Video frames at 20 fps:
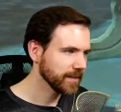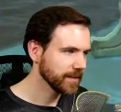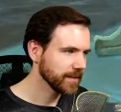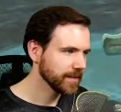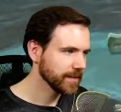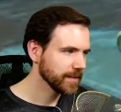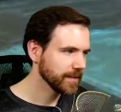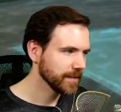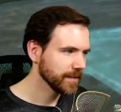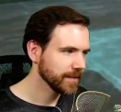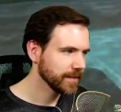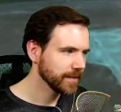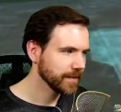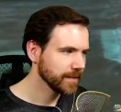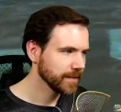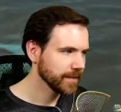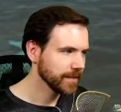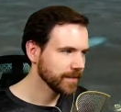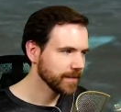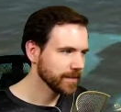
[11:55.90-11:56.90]

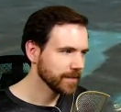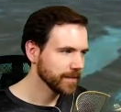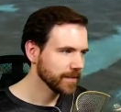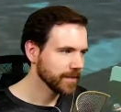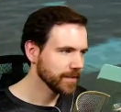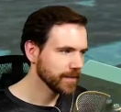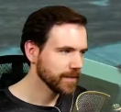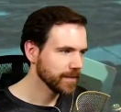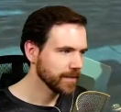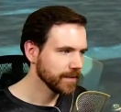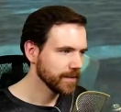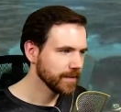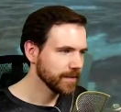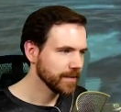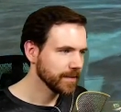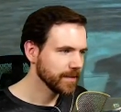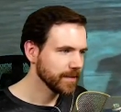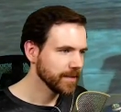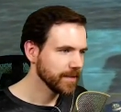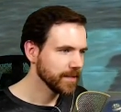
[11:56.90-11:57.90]

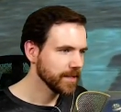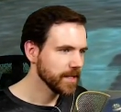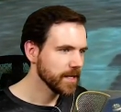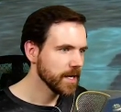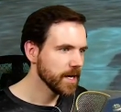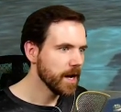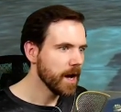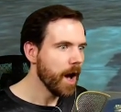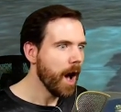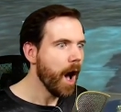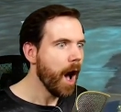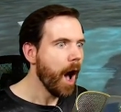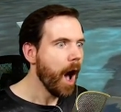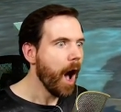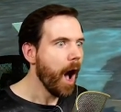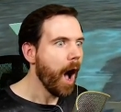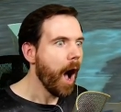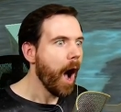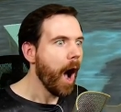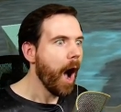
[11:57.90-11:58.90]

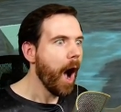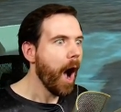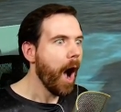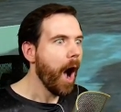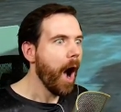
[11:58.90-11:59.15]
No one is speaking in this clip.